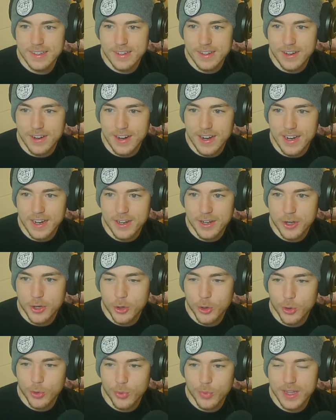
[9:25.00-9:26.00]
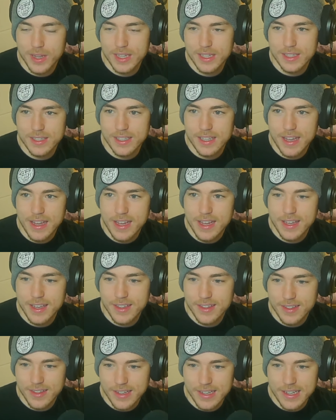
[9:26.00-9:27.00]
Alright, Kuril Lake
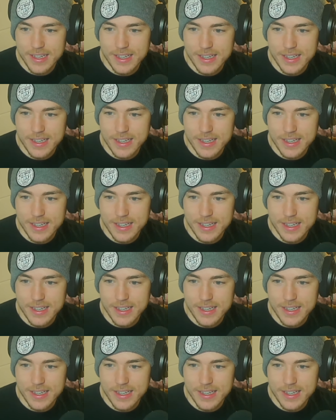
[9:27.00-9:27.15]
in